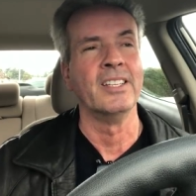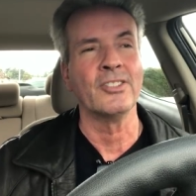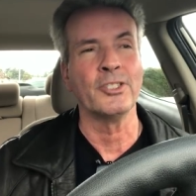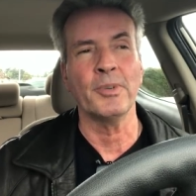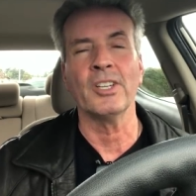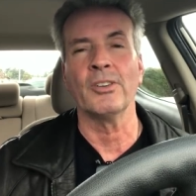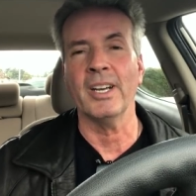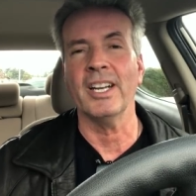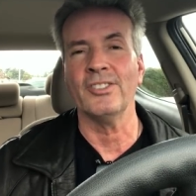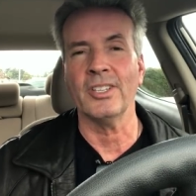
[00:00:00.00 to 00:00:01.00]
So it's been a
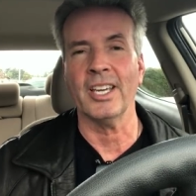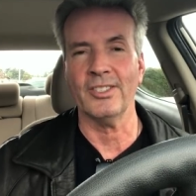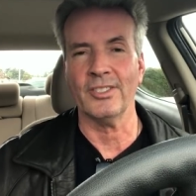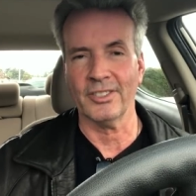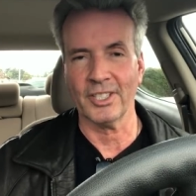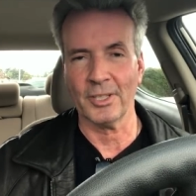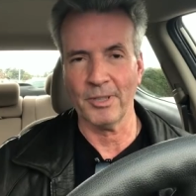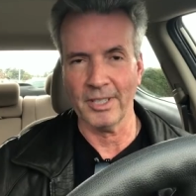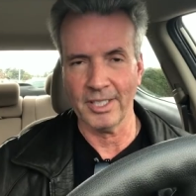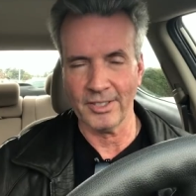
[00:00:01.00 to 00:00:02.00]
great educational
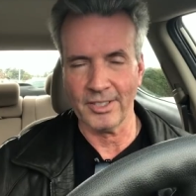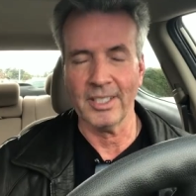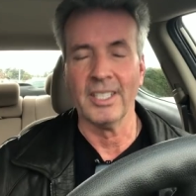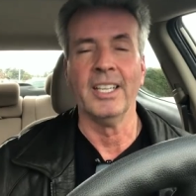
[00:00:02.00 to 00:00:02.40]
experience